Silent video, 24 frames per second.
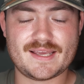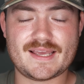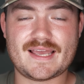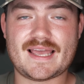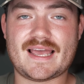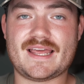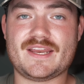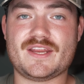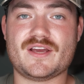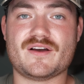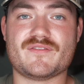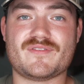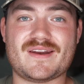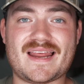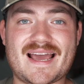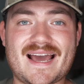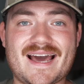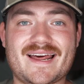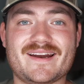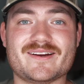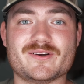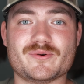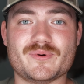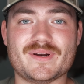and you have an
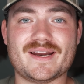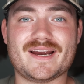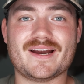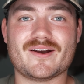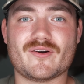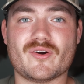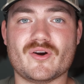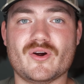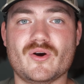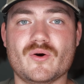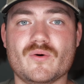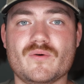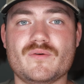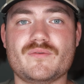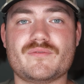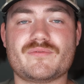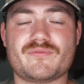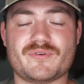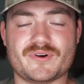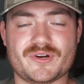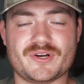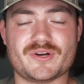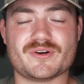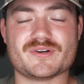adequate arrow
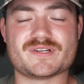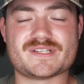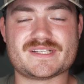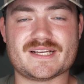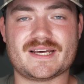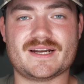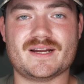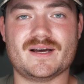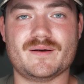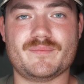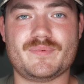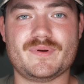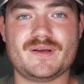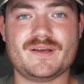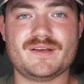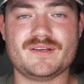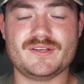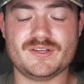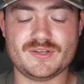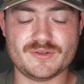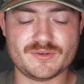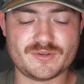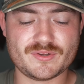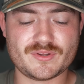for your setup.
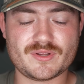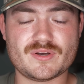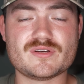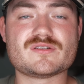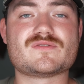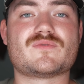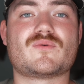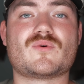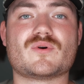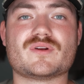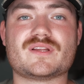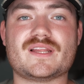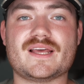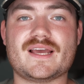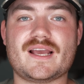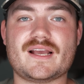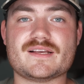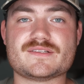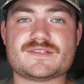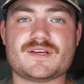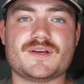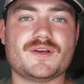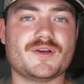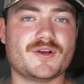You do those 4
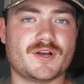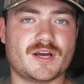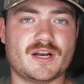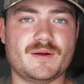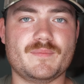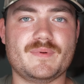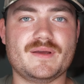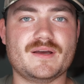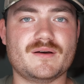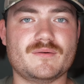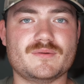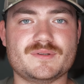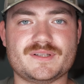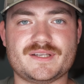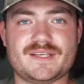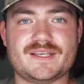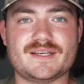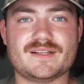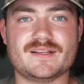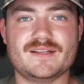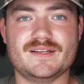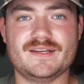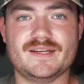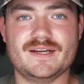things, you're gonna be able to
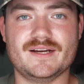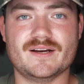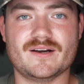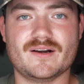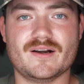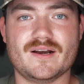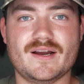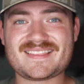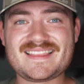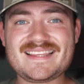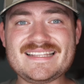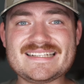kill a deer.